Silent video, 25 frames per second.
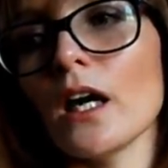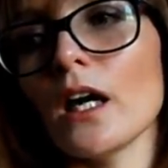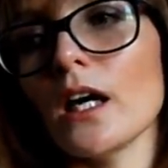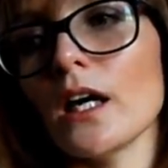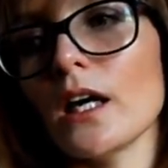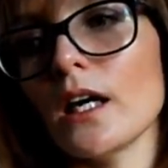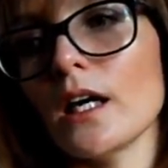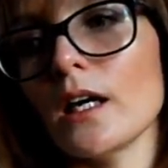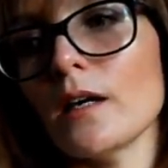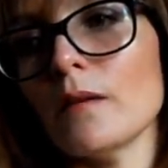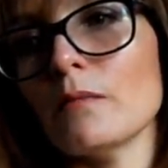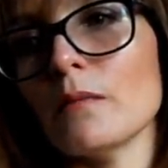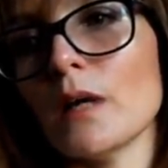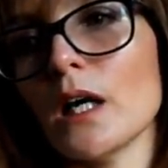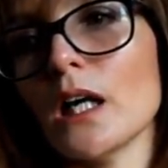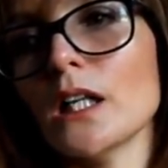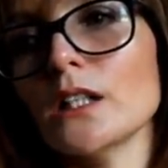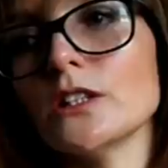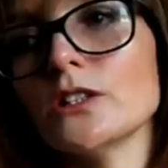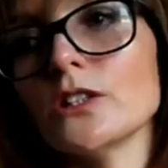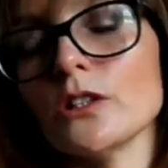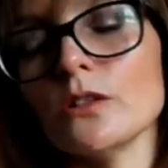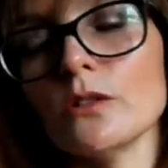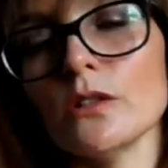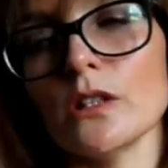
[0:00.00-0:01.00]

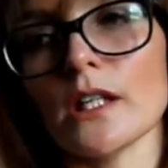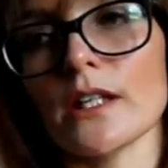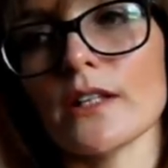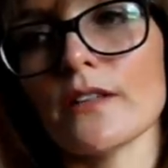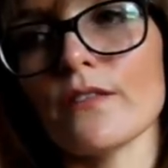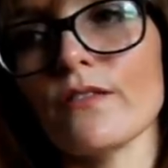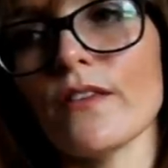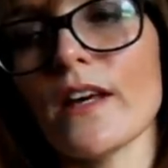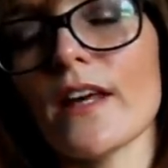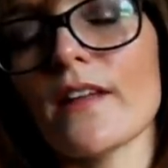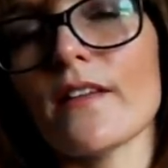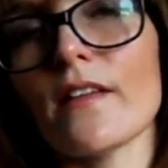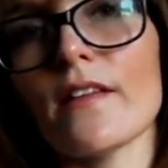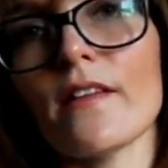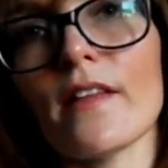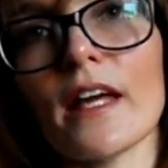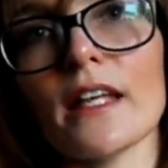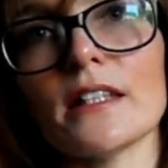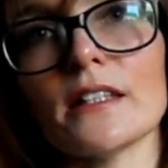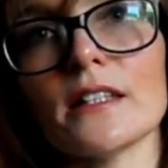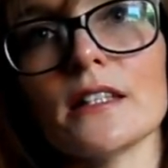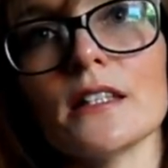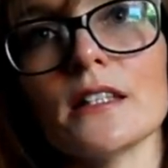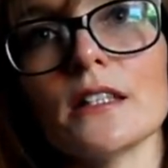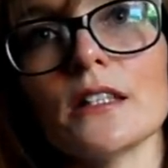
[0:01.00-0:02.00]
I do like the fact that
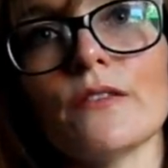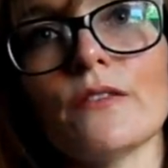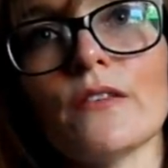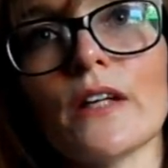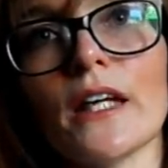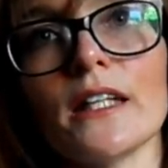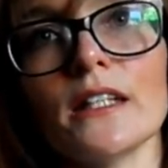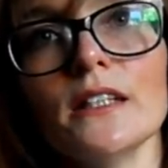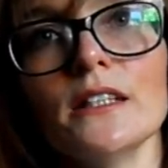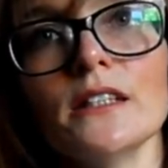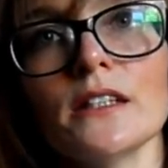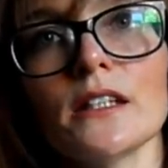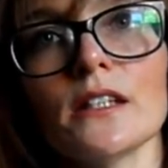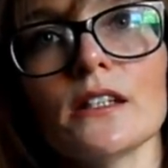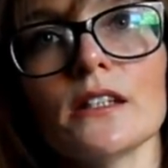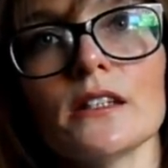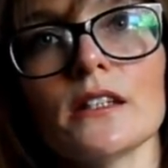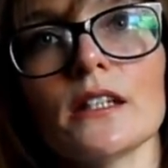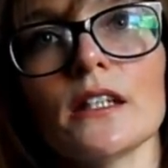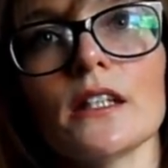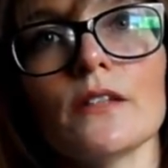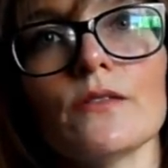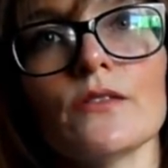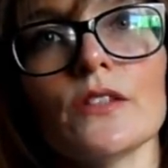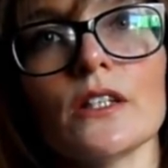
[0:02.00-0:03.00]
that's interfaced,
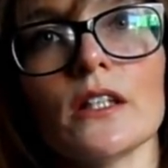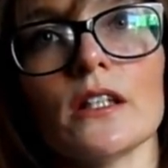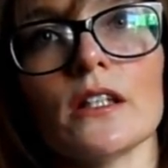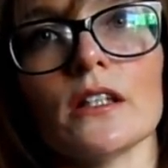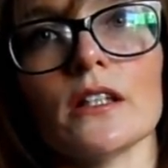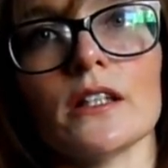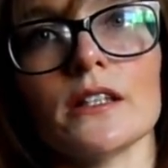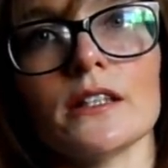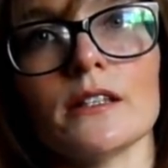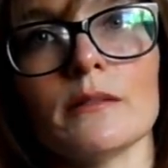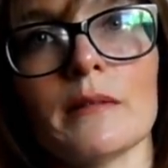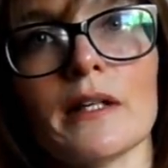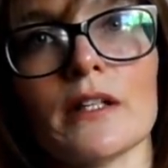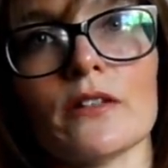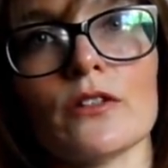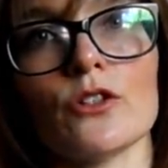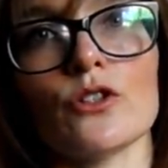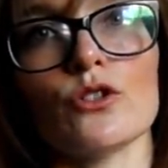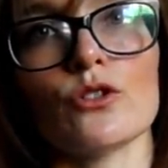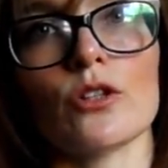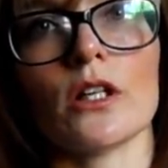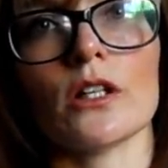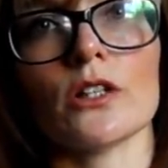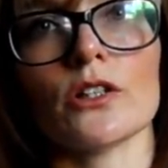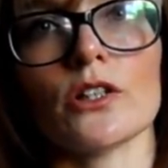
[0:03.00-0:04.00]
because it gives it a nice amount
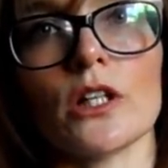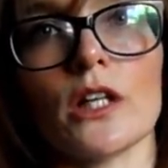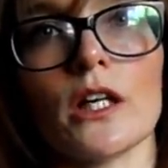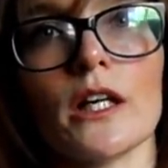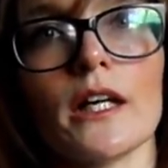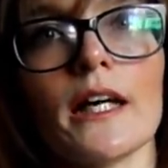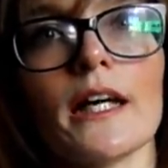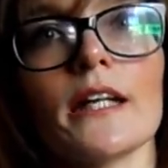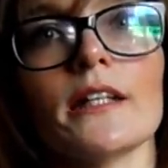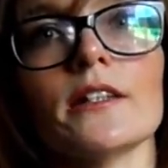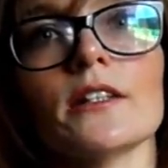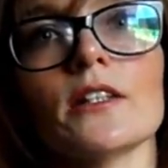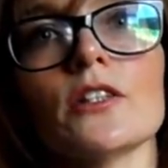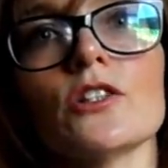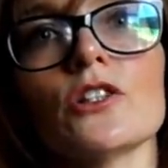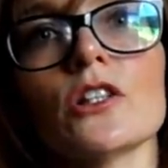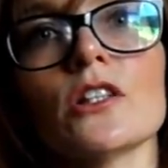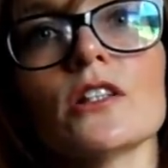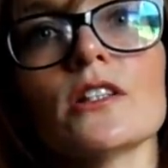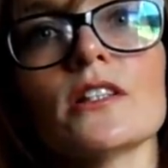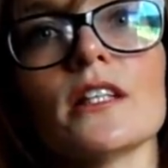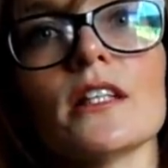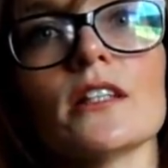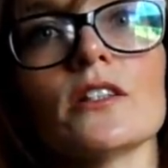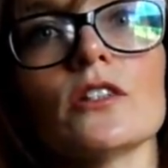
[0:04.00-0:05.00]
of structure. And as
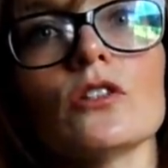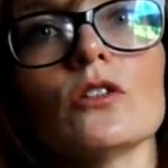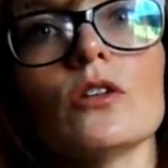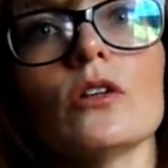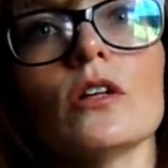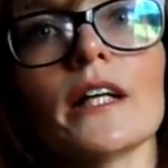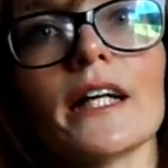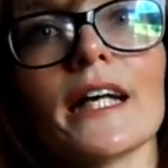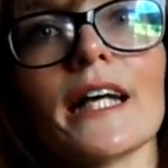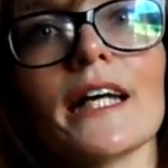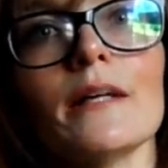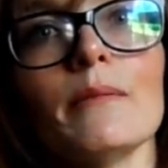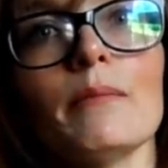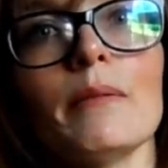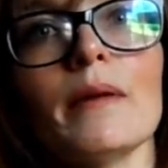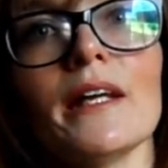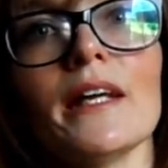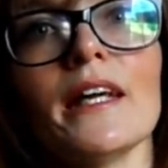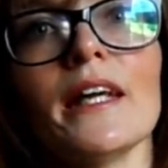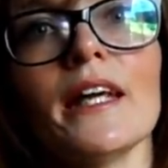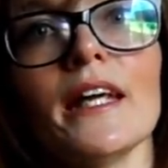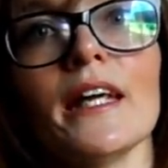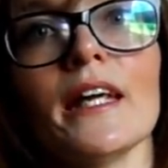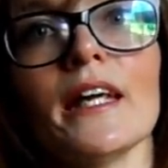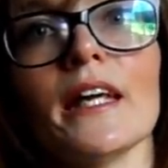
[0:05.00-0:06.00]
you can see, it's not
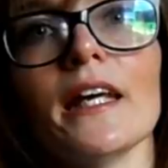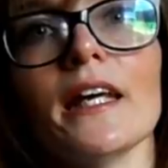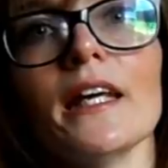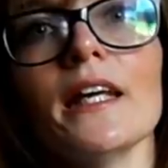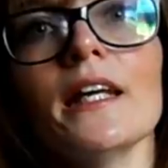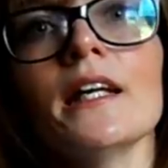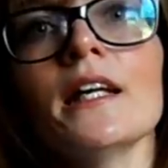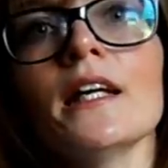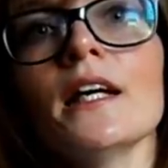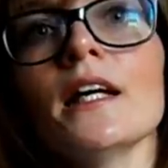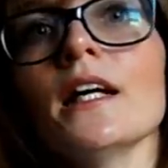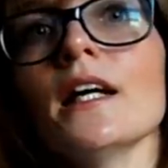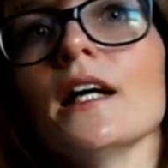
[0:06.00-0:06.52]
gapy here.